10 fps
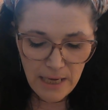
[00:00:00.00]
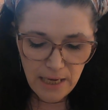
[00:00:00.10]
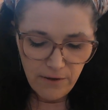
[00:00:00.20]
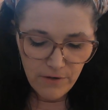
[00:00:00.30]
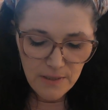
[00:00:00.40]

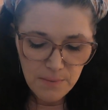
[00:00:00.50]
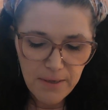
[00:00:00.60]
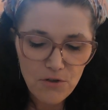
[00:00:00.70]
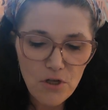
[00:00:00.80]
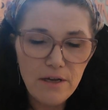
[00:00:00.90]
if,
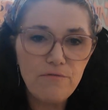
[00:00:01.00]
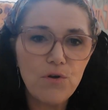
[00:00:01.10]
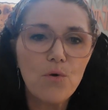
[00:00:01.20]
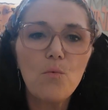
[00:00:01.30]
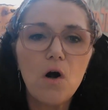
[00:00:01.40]
especially if
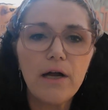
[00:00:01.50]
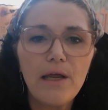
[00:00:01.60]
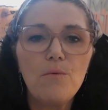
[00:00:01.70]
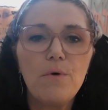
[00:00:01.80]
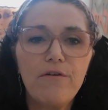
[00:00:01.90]
you're
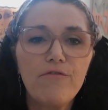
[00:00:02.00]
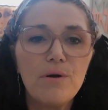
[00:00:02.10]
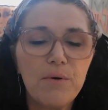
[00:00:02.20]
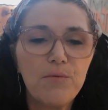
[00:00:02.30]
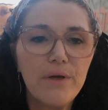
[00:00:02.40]
walking away
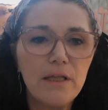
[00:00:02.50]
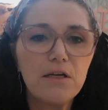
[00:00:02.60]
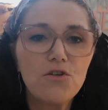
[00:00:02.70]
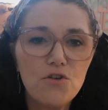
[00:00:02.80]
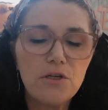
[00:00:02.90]
from a
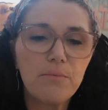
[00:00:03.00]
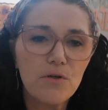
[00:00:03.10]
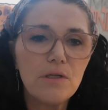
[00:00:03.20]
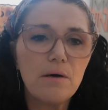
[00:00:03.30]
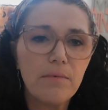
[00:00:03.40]
relationship or
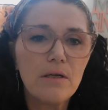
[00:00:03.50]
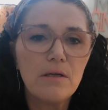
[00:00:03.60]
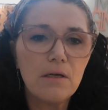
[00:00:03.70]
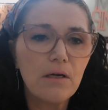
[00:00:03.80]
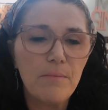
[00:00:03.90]
something.
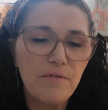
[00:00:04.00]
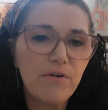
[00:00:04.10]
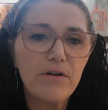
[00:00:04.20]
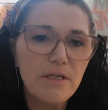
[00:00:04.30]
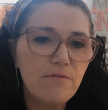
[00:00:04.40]
It can be
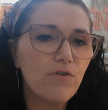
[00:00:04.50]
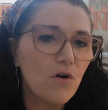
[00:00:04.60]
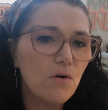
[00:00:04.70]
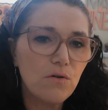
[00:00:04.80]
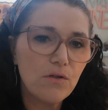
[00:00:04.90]
very
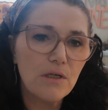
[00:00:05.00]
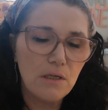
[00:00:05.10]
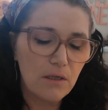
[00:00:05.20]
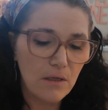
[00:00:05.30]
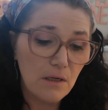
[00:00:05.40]
difficult,
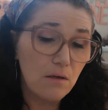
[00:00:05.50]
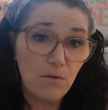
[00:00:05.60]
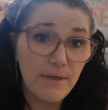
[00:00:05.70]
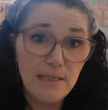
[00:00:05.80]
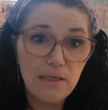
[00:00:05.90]
and it
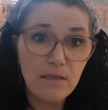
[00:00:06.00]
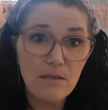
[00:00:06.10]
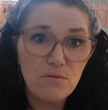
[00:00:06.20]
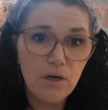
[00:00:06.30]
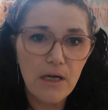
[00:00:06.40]
always
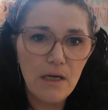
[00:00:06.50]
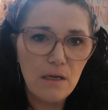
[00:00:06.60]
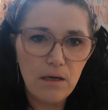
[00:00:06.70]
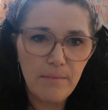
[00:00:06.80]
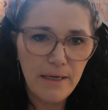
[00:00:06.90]
is, right?
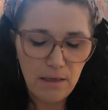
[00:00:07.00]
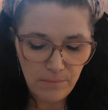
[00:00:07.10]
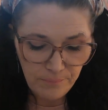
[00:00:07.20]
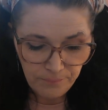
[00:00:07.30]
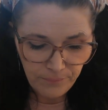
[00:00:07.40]
I mean,
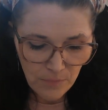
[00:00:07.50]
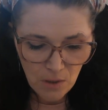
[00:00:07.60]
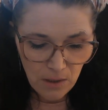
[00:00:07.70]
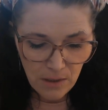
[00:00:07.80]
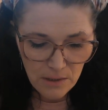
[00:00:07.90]

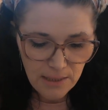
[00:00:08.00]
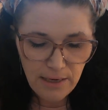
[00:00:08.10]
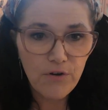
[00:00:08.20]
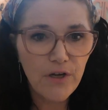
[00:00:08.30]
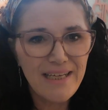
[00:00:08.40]
it's
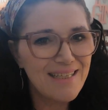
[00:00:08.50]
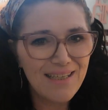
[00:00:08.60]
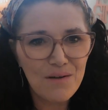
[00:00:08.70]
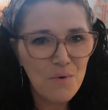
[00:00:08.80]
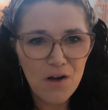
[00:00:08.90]
never easy
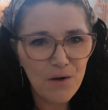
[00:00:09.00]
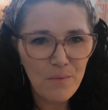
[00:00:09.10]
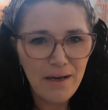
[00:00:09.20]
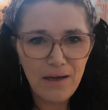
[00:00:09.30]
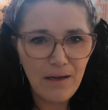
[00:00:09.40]
to walk
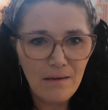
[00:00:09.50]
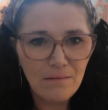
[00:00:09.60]
away.